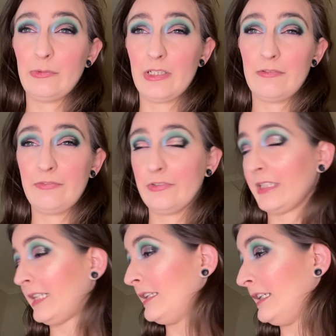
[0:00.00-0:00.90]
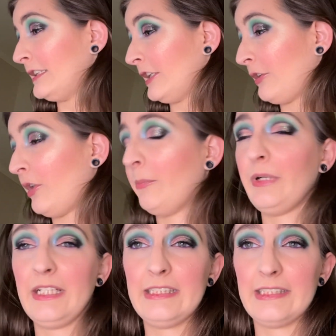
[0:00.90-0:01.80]
where it feels like it needs to throw up,
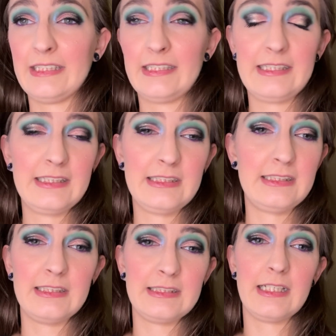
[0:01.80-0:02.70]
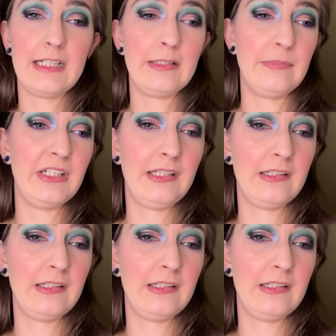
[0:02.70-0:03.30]
but it doesn't. It's just head pain.